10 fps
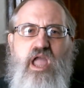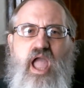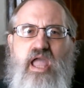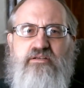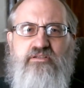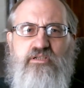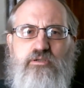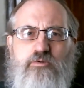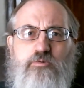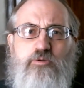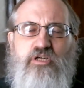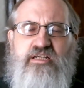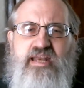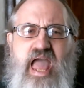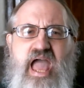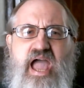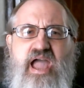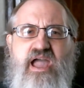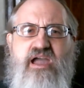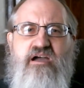And you can
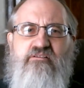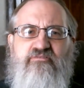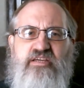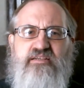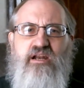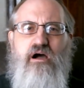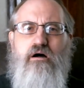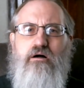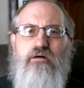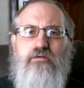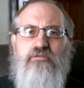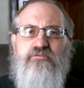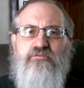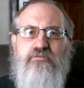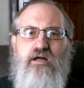have it all,